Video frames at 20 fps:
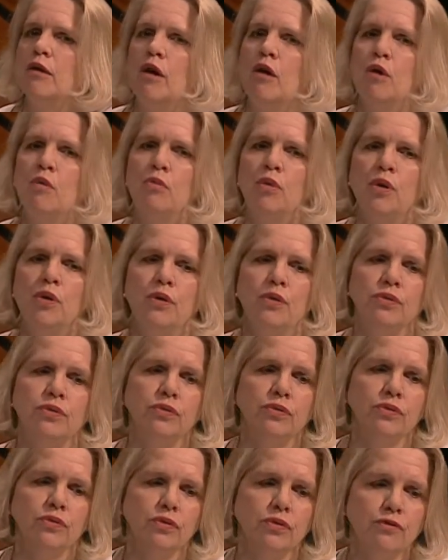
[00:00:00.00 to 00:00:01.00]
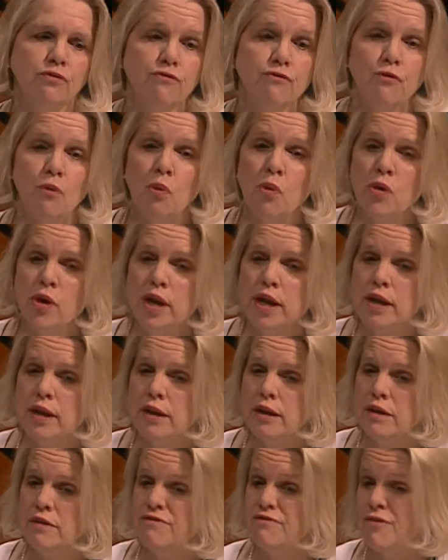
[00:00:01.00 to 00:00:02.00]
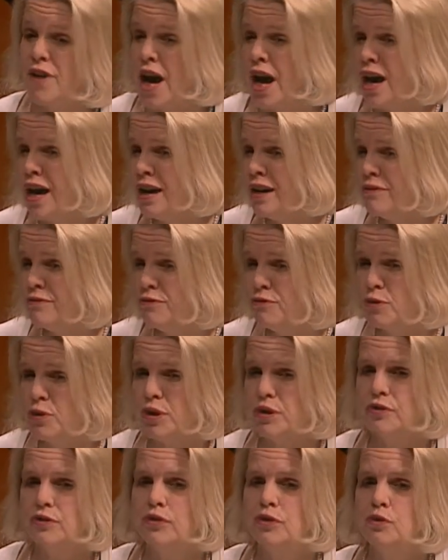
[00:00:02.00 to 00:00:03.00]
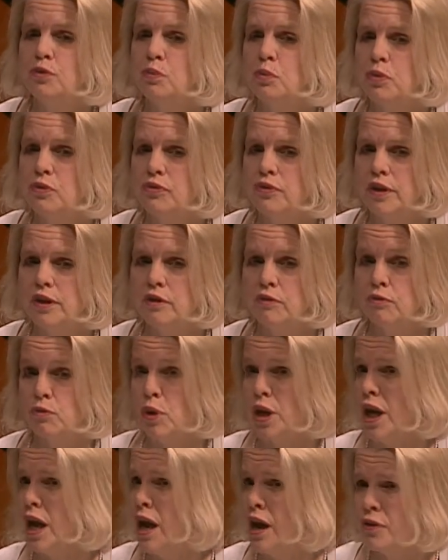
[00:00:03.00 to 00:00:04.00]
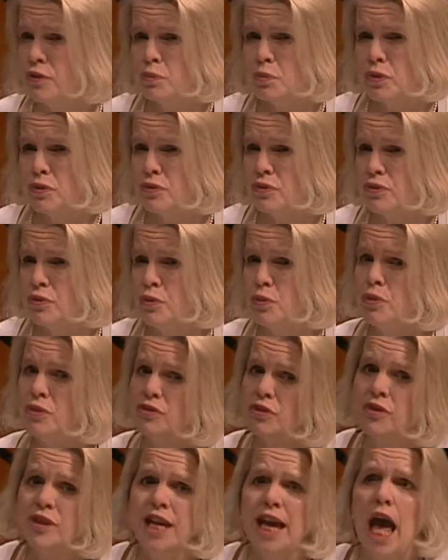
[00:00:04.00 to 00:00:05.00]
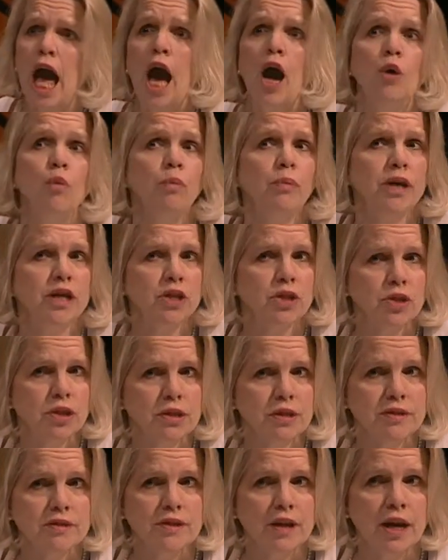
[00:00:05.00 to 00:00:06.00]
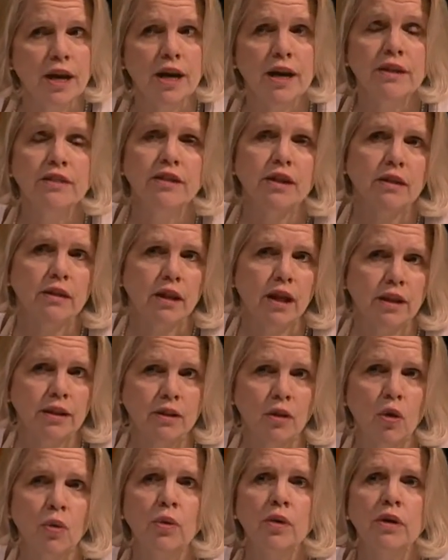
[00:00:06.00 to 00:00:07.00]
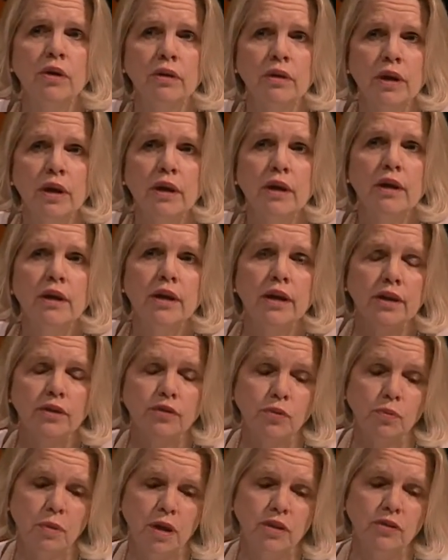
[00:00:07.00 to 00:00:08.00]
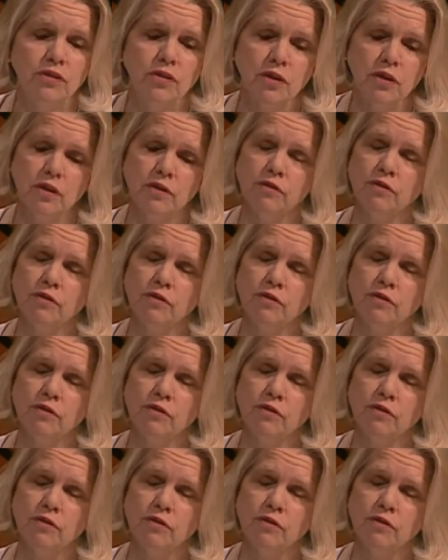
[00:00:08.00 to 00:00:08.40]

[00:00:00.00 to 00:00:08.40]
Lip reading: Almost 46% of what hospitals do is on the outpatient side, a lower expensive.